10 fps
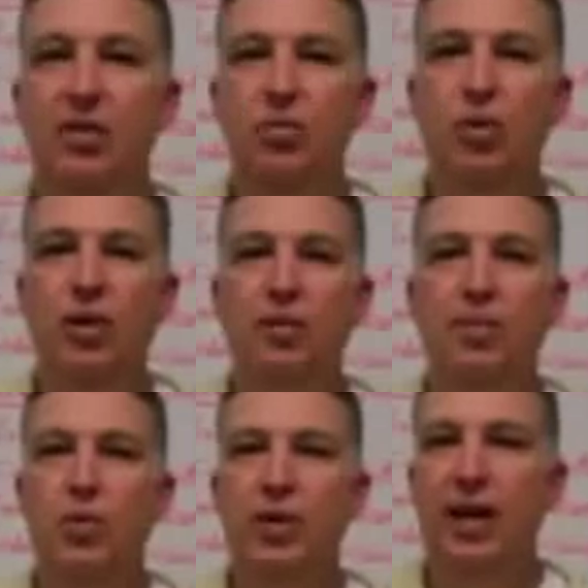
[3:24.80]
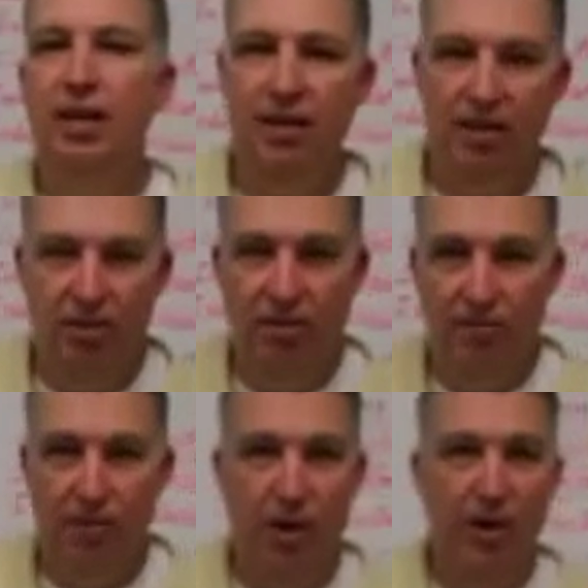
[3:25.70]
as one of the modalities of
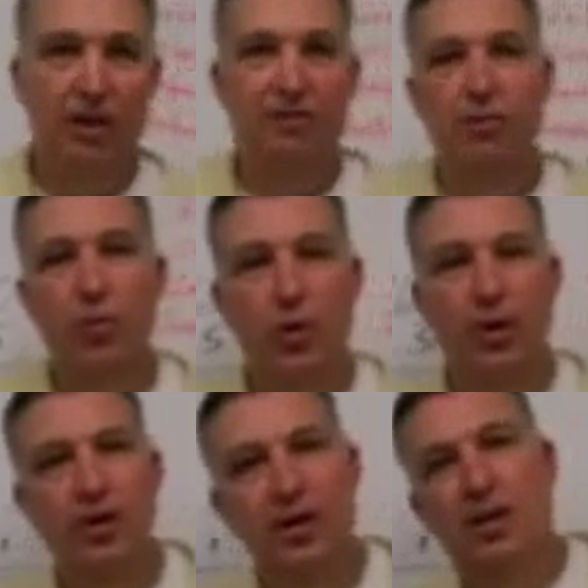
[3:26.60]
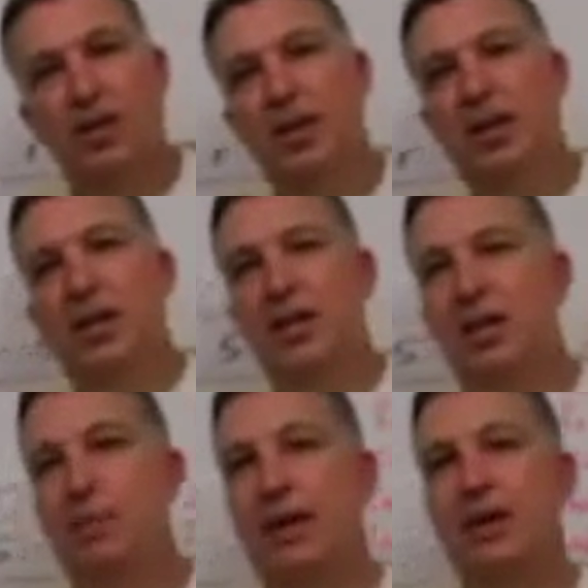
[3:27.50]
marketing for
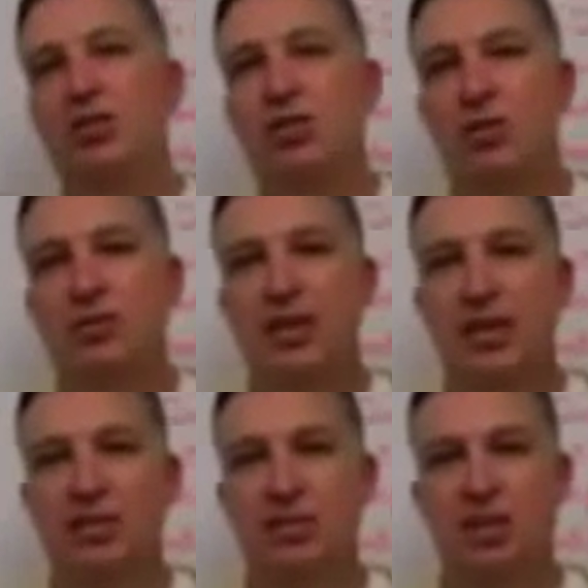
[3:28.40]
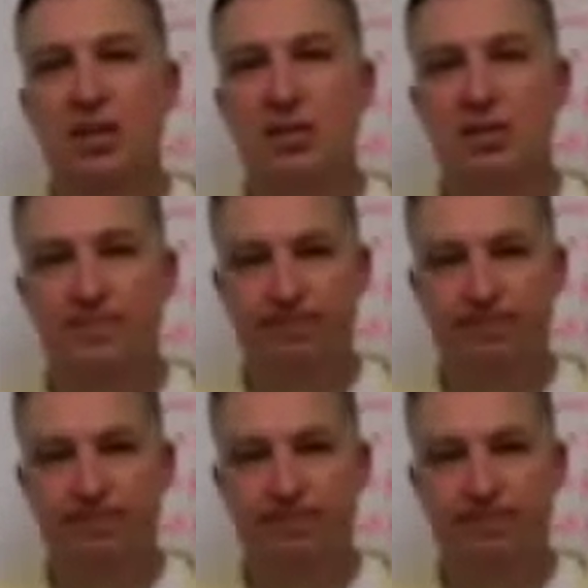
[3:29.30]
independent insurance agencies.